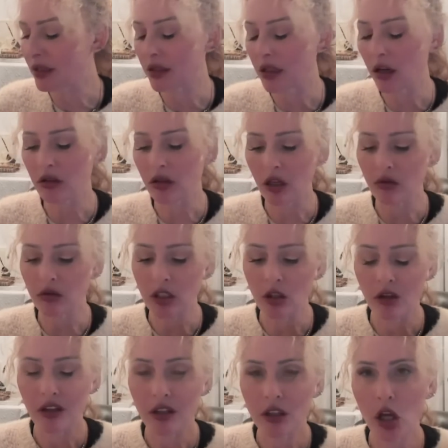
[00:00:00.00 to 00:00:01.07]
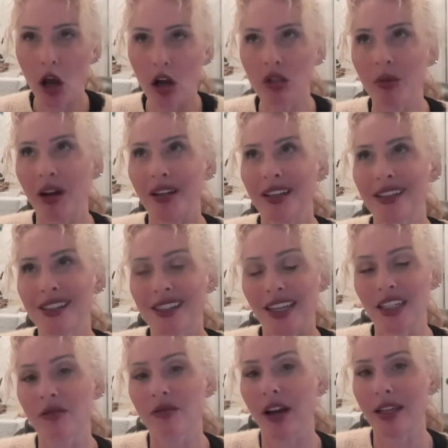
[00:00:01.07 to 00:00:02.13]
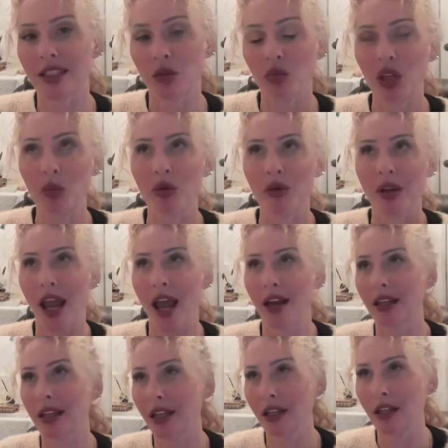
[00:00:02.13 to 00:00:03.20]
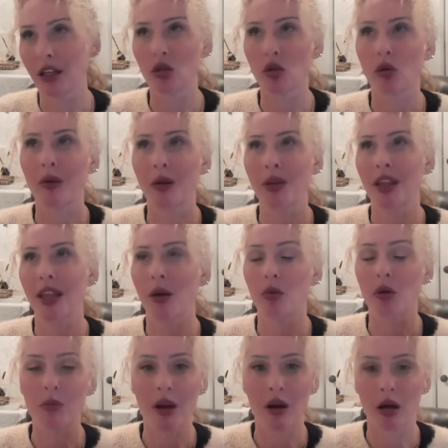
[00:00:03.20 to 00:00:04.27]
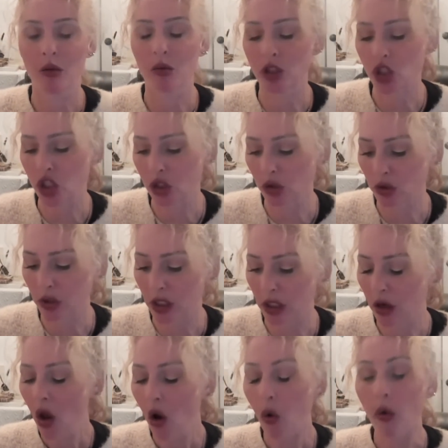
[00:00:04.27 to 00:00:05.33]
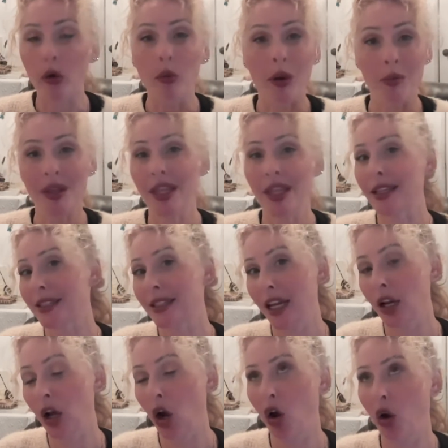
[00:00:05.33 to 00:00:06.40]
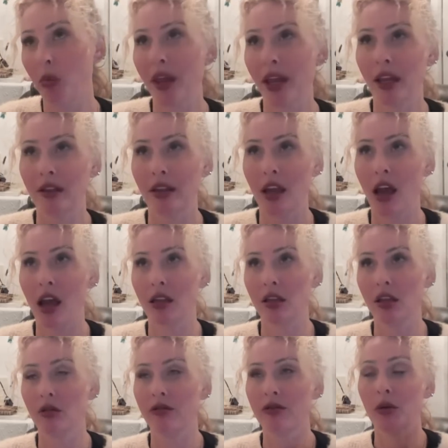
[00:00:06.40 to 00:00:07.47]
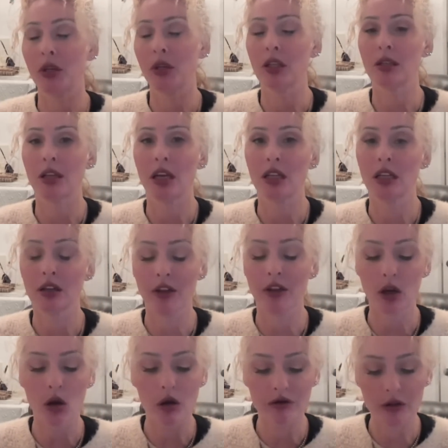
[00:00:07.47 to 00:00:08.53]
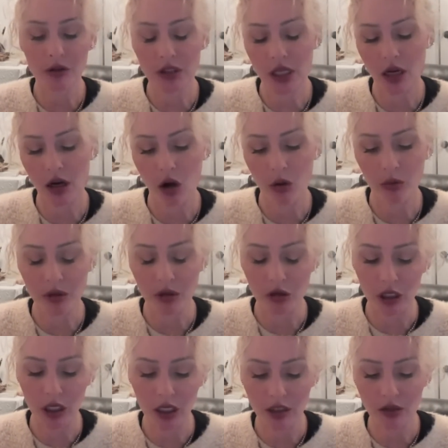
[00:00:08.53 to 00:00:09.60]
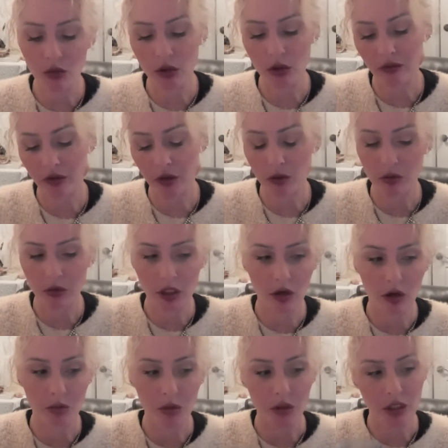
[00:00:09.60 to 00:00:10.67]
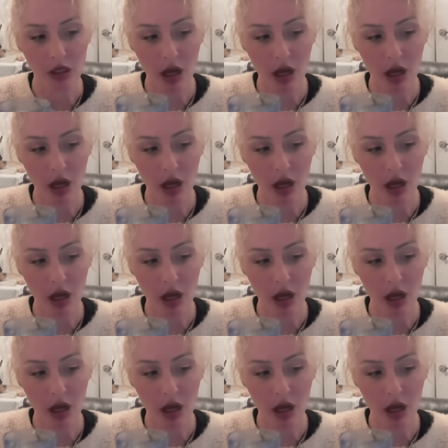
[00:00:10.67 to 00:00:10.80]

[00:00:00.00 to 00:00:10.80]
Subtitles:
they're they talked about incentivizing people that had kids or women that were married with children or women that stayed home. They have, floating this idea like, oh, if you stay home with your kids, we'll give you, $1 million.